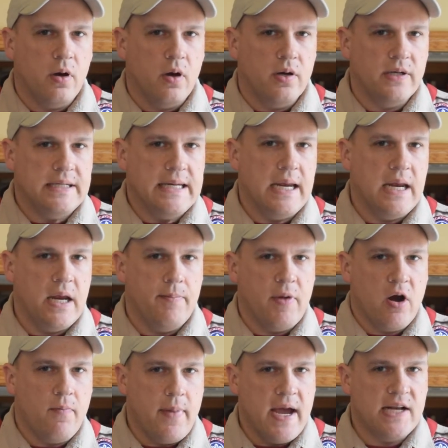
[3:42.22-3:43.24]
day,
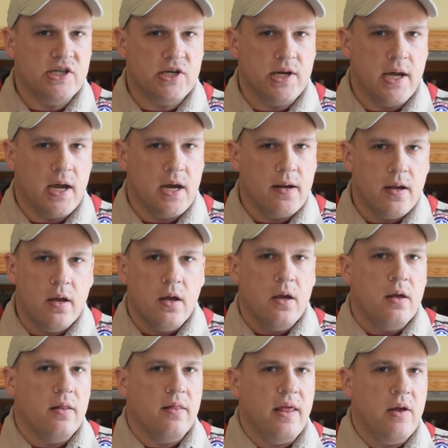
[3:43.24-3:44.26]
merit badge day,
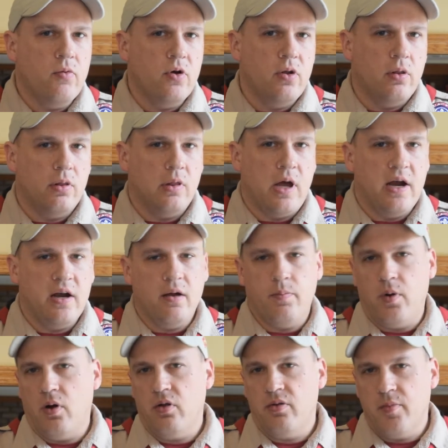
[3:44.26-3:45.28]
they will line
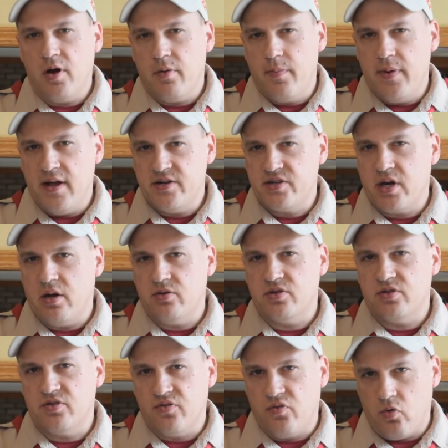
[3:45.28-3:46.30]
up all the merit badge
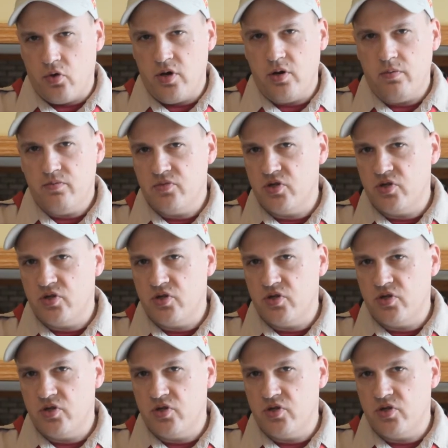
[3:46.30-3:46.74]
counselors for you.